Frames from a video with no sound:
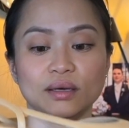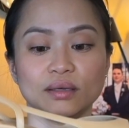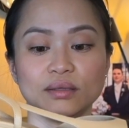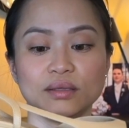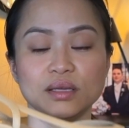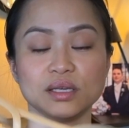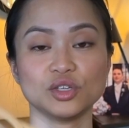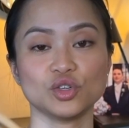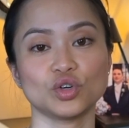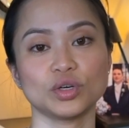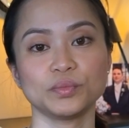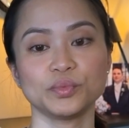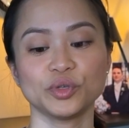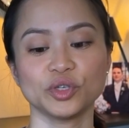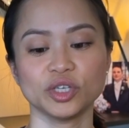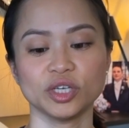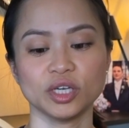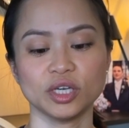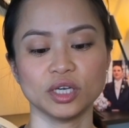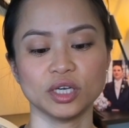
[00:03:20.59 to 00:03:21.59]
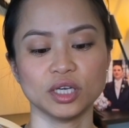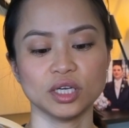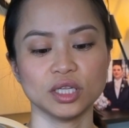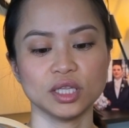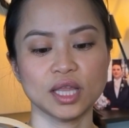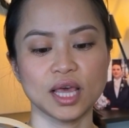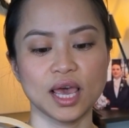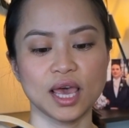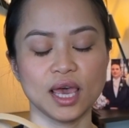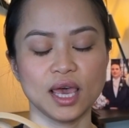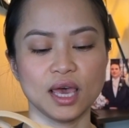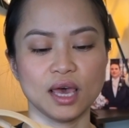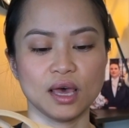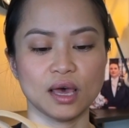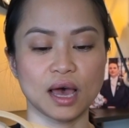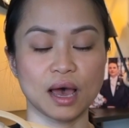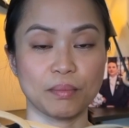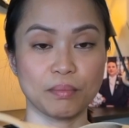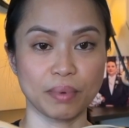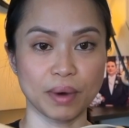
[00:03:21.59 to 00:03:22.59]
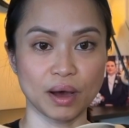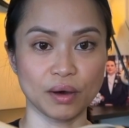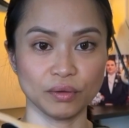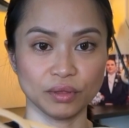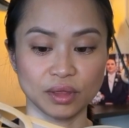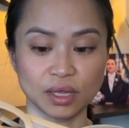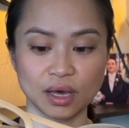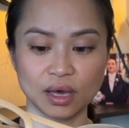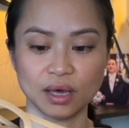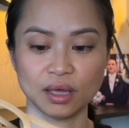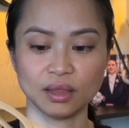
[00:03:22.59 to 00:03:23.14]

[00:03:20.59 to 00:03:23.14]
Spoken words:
description about